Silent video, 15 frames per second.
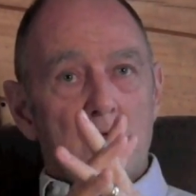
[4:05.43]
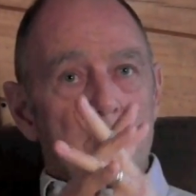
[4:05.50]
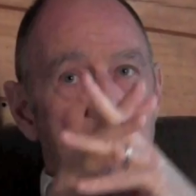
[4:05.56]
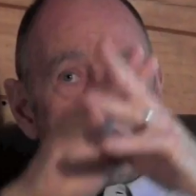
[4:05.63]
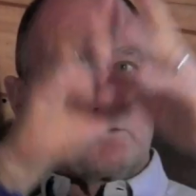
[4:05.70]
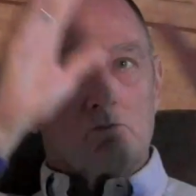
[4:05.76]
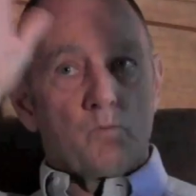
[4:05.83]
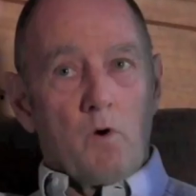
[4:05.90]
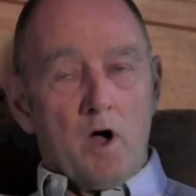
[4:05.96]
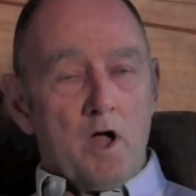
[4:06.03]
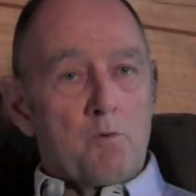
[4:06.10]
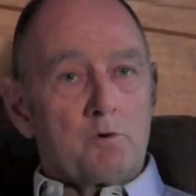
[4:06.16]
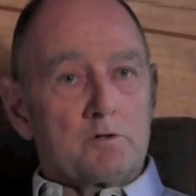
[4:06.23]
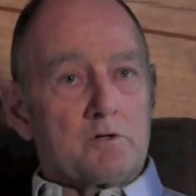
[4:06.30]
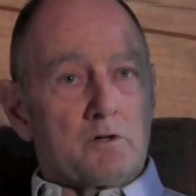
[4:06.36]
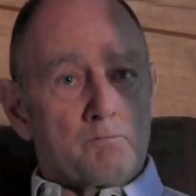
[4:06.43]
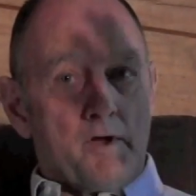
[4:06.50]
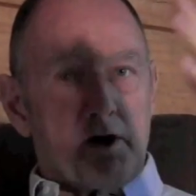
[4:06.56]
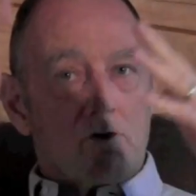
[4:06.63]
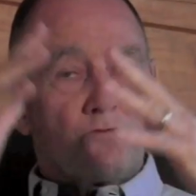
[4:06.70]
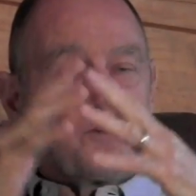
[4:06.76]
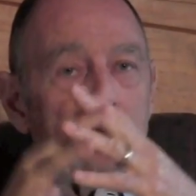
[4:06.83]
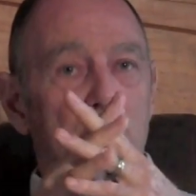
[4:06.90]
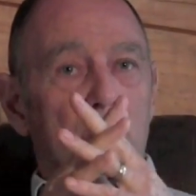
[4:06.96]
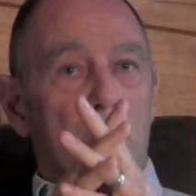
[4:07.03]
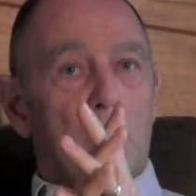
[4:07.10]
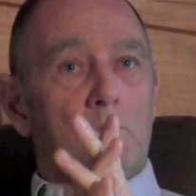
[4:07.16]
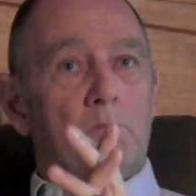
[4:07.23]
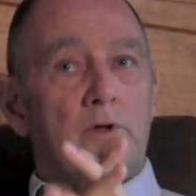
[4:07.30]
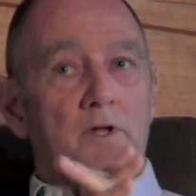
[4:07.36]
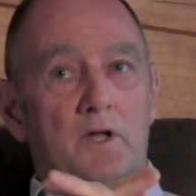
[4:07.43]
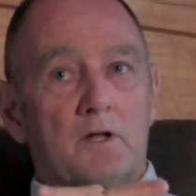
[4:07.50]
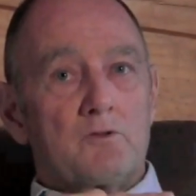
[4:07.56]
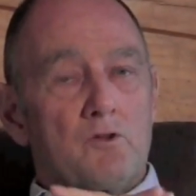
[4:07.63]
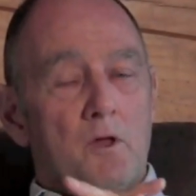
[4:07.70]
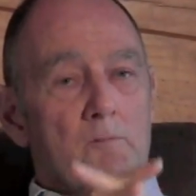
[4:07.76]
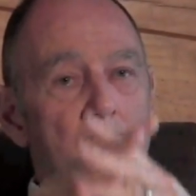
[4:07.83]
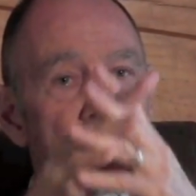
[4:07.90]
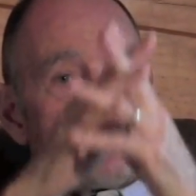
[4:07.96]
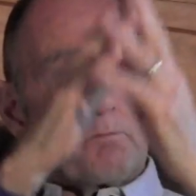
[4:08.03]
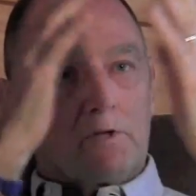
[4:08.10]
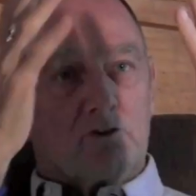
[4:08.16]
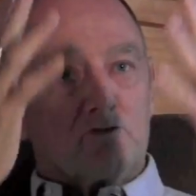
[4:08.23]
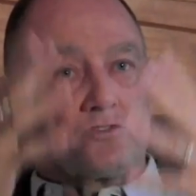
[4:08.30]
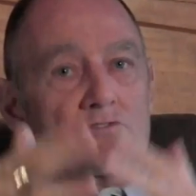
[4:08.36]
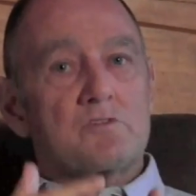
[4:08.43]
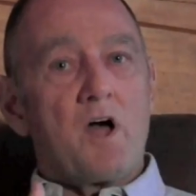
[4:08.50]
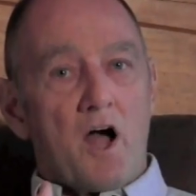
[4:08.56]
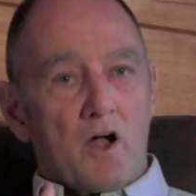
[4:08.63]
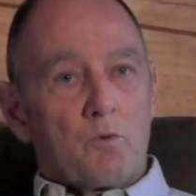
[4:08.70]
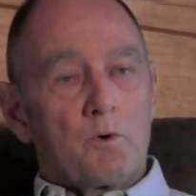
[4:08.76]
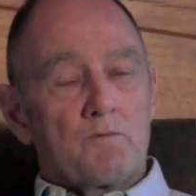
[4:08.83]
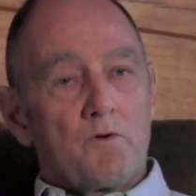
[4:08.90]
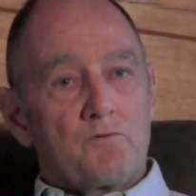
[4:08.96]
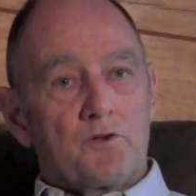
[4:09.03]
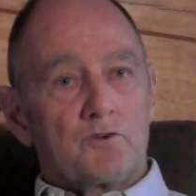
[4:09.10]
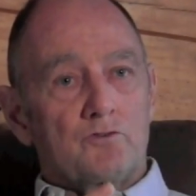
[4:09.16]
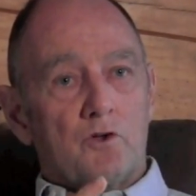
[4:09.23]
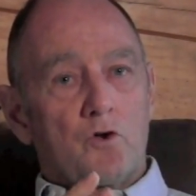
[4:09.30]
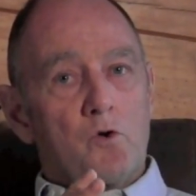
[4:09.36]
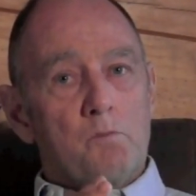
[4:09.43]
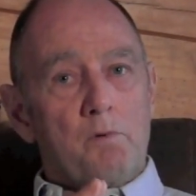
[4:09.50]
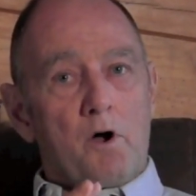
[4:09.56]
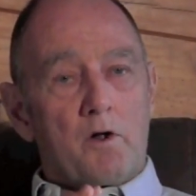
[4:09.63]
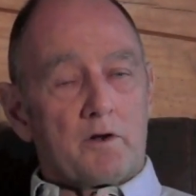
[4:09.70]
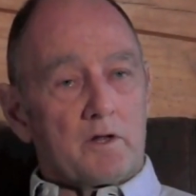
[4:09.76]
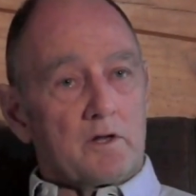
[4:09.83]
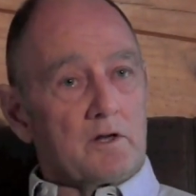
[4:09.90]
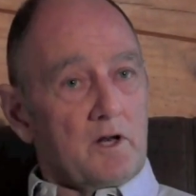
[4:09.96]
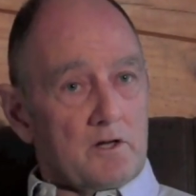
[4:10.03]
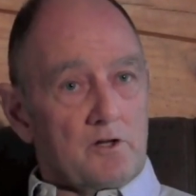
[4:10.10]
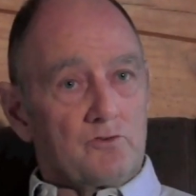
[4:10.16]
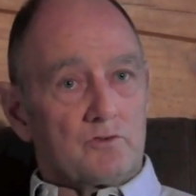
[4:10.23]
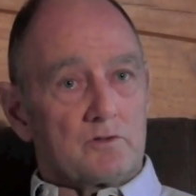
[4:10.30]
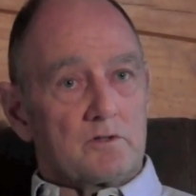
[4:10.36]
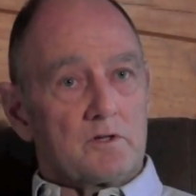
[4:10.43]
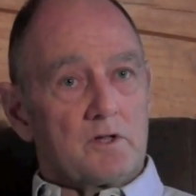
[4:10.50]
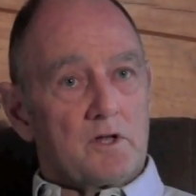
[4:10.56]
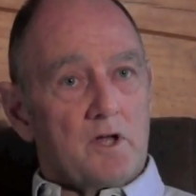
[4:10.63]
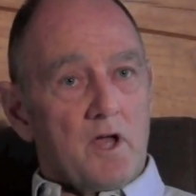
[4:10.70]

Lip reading: then why would a metaphysical being be stuck with a physical body? And it isn't.